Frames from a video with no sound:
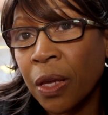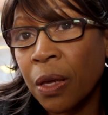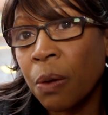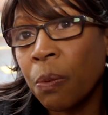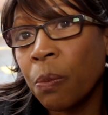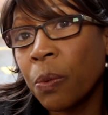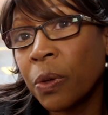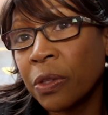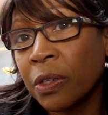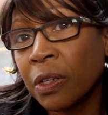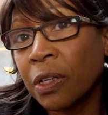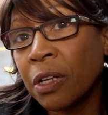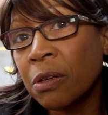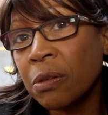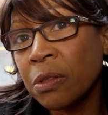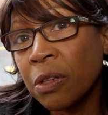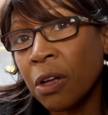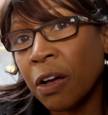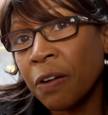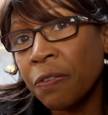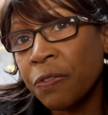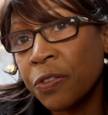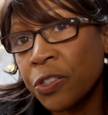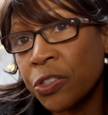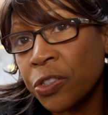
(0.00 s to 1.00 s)
When the loan
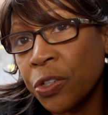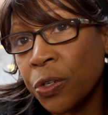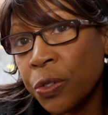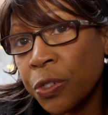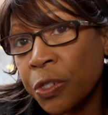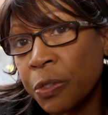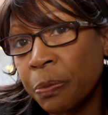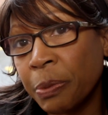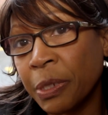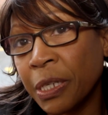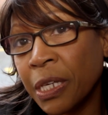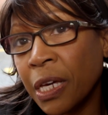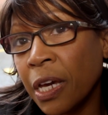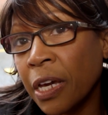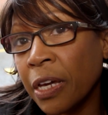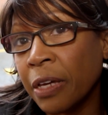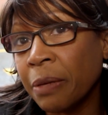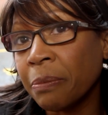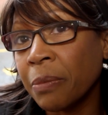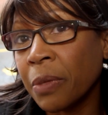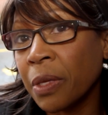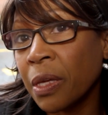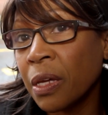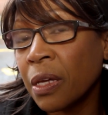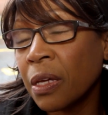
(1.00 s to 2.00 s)
officers
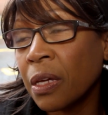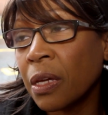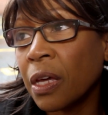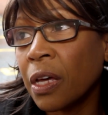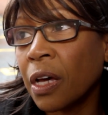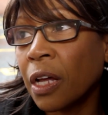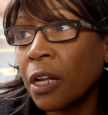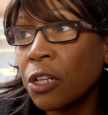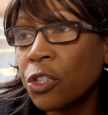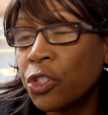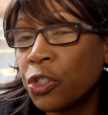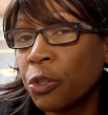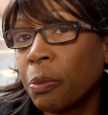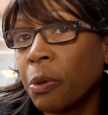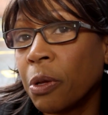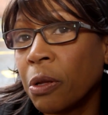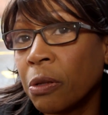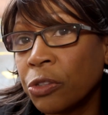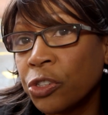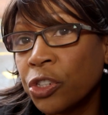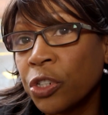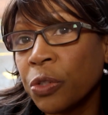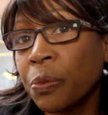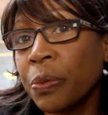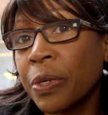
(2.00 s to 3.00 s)
became eligible
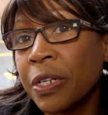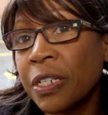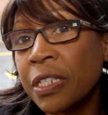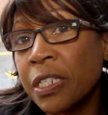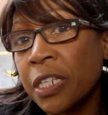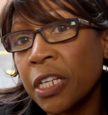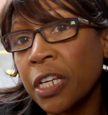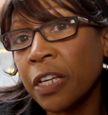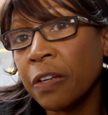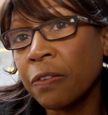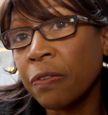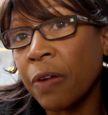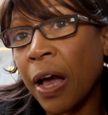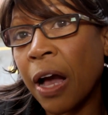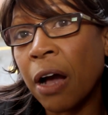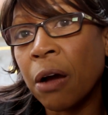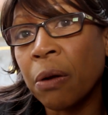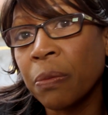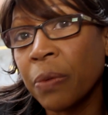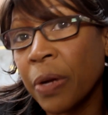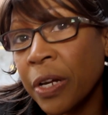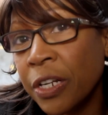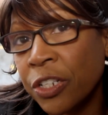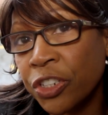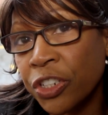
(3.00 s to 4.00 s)
to receive
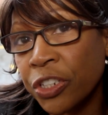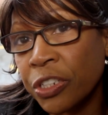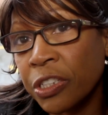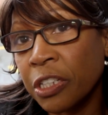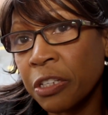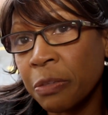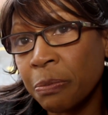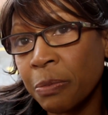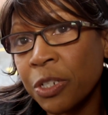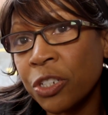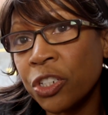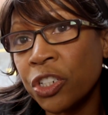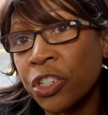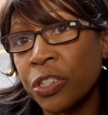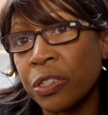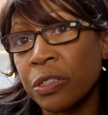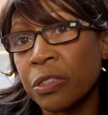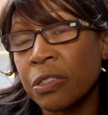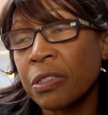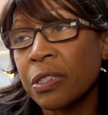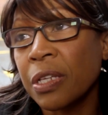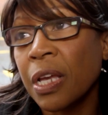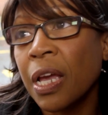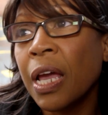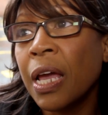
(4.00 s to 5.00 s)
outrageous
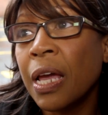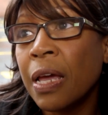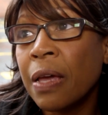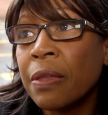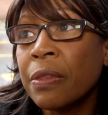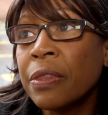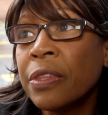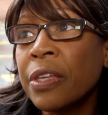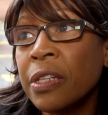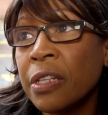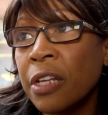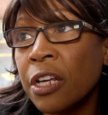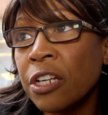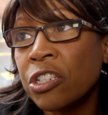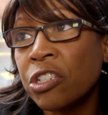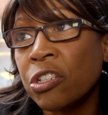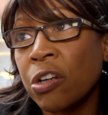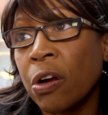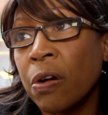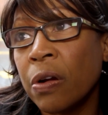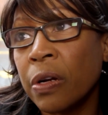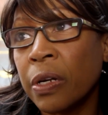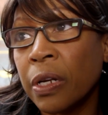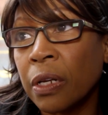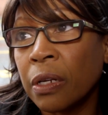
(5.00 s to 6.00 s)
commissions, then they
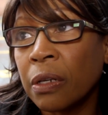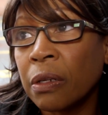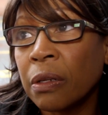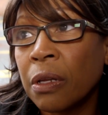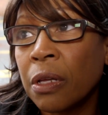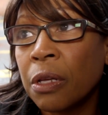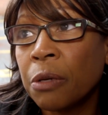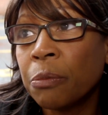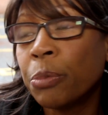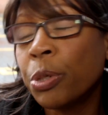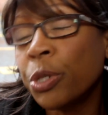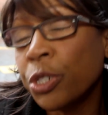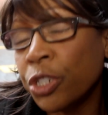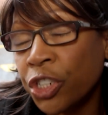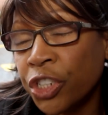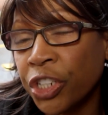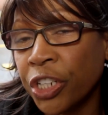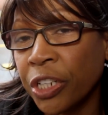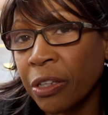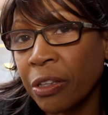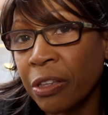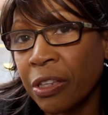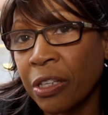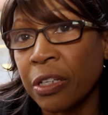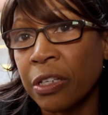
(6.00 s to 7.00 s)
started
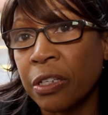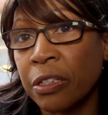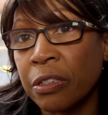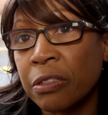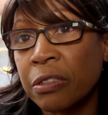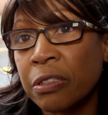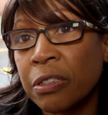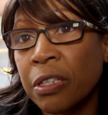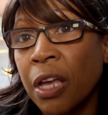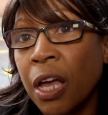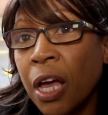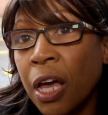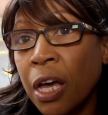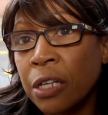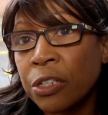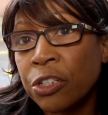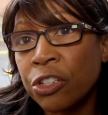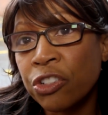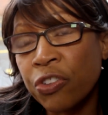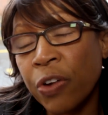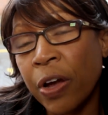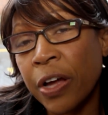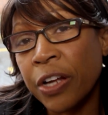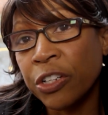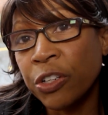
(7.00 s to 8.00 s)
pushing things to
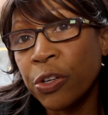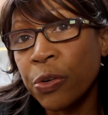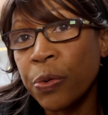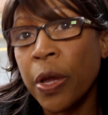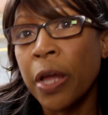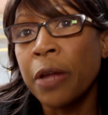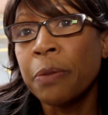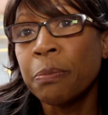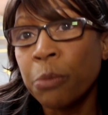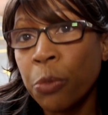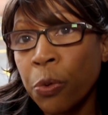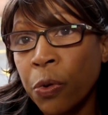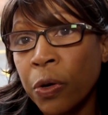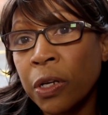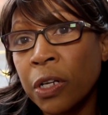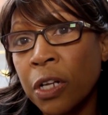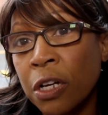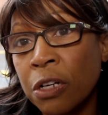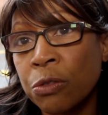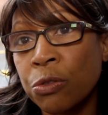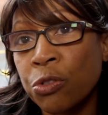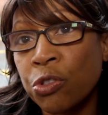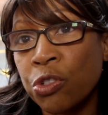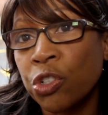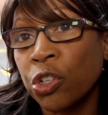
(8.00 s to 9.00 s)
try to create more
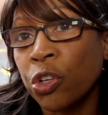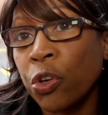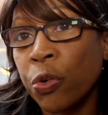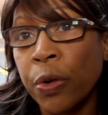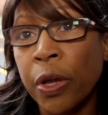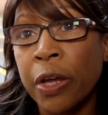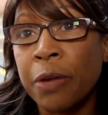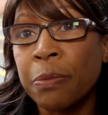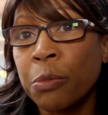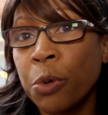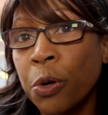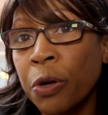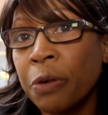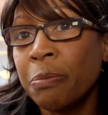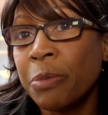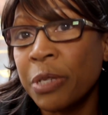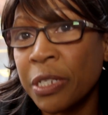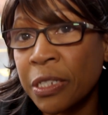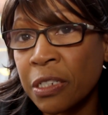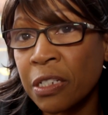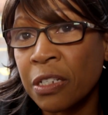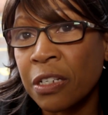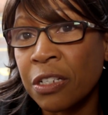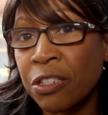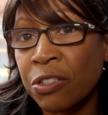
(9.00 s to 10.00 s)
loans, to create more
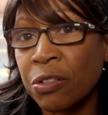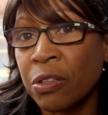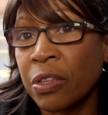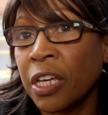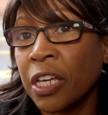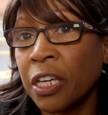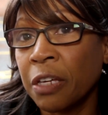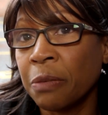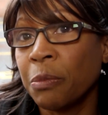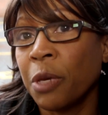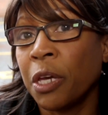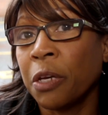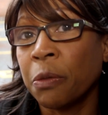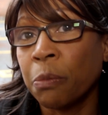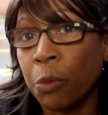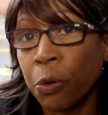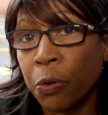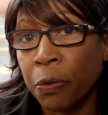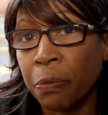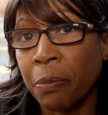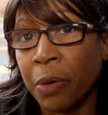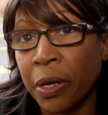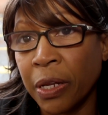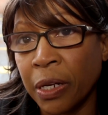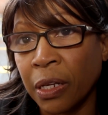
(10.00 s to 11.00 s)
business so they can make more
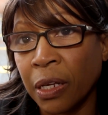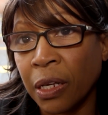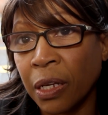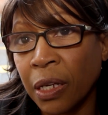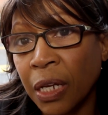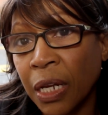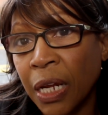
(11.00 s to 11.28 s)
money.